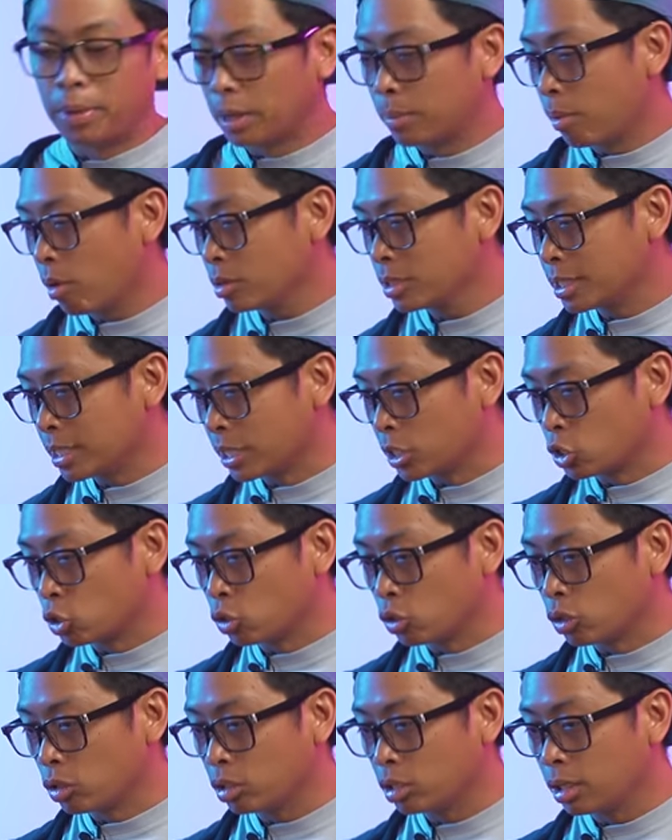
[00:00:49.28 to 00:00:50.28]
Pickleball
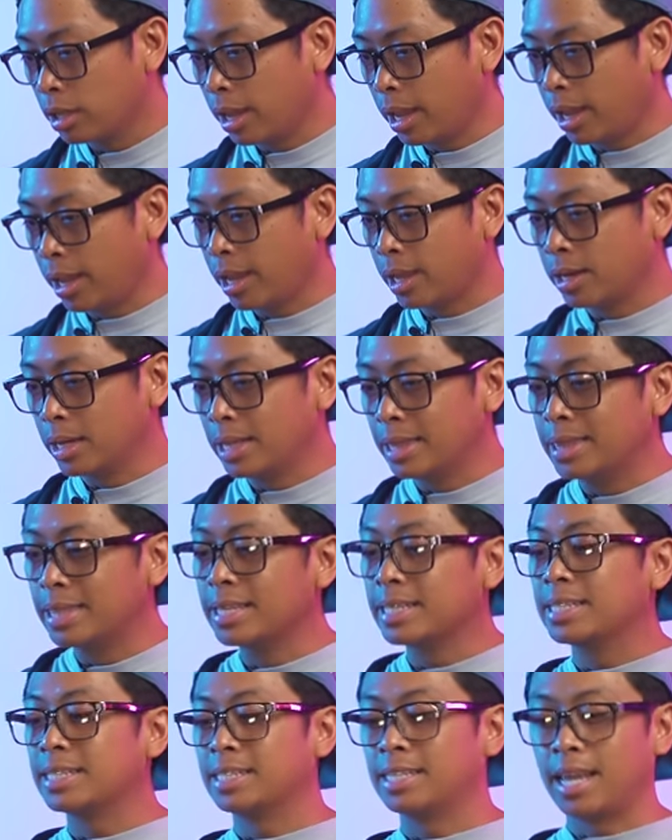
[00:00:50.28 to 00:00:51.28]
Central. And in
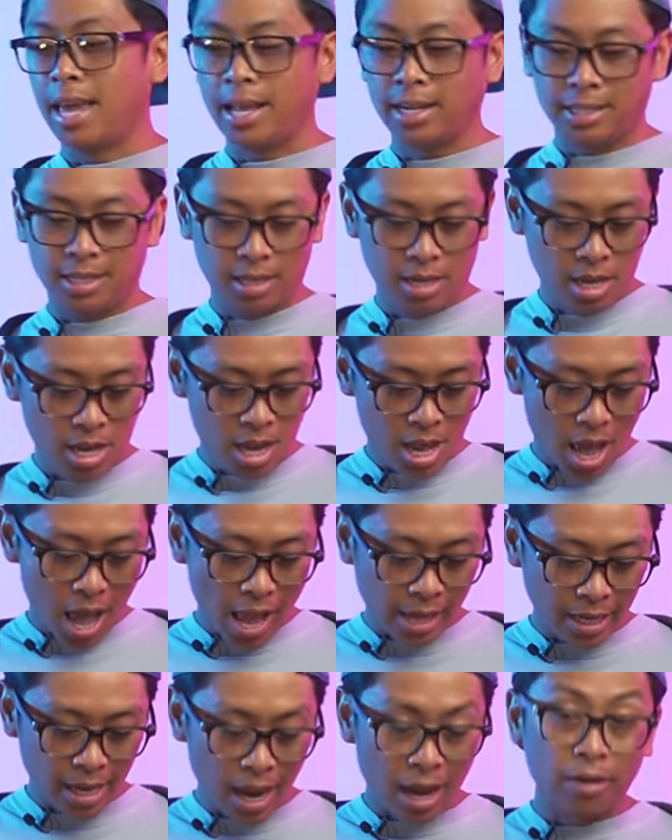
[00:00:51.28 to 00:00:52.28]
this set,
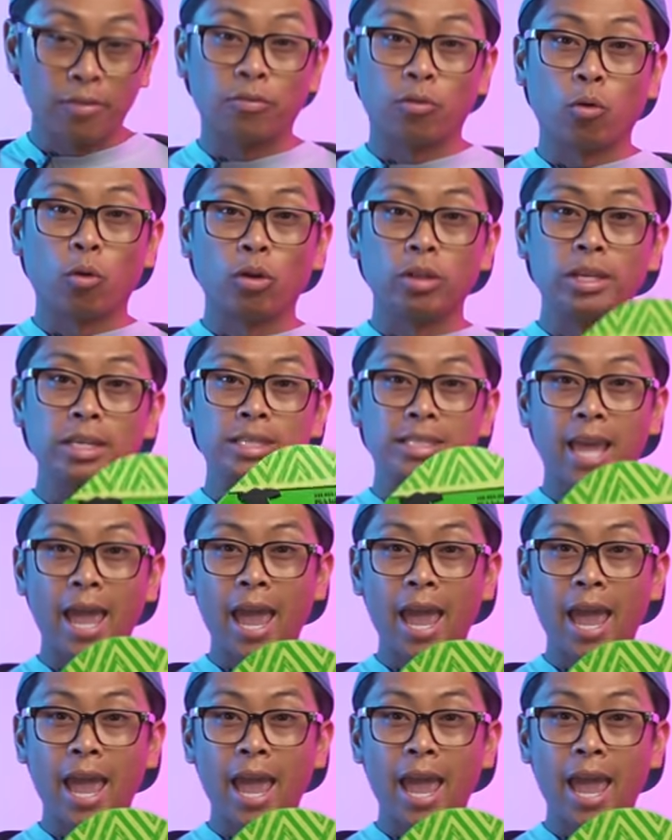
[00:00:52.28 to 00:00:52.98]
I got four of these